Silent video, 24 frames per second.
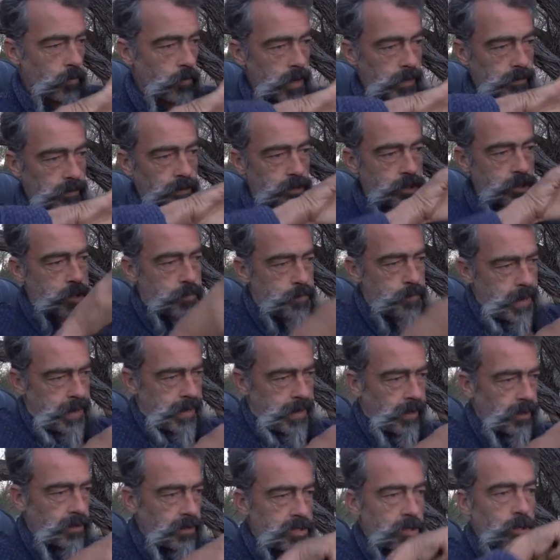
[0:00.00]
while it's
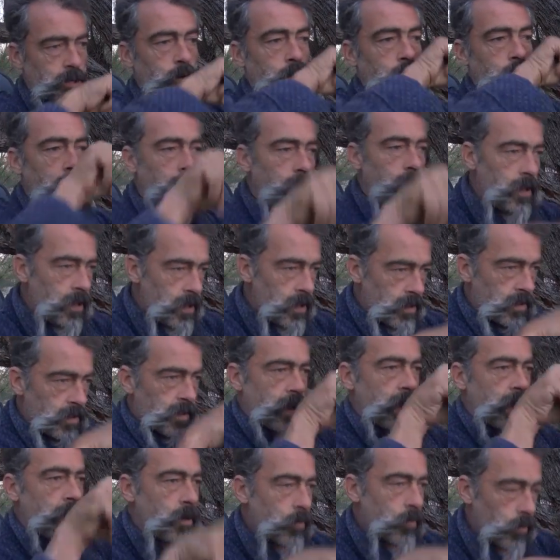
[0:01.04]
spinning. So
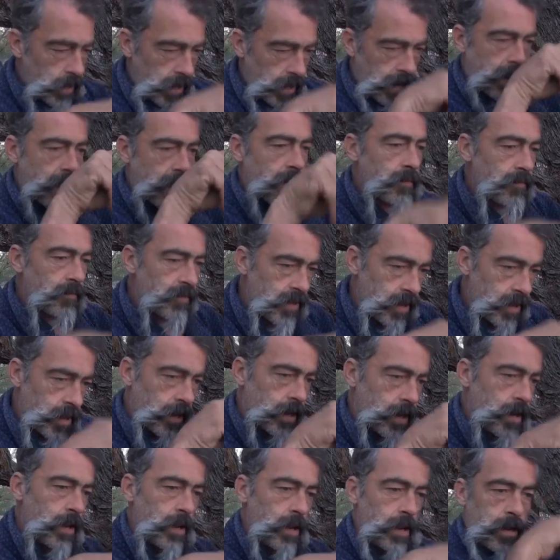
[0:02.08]
it would have
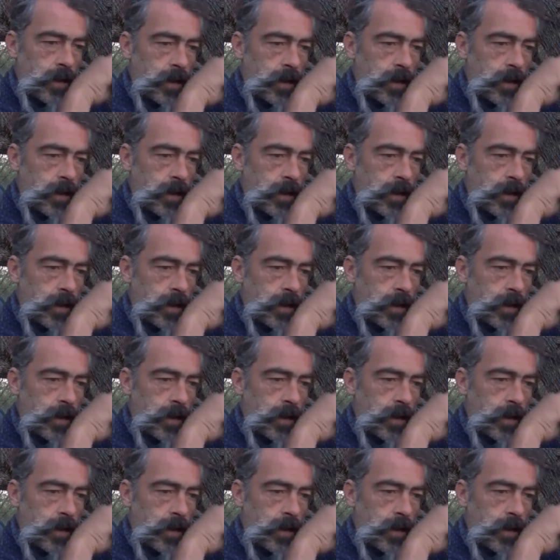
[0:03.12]
the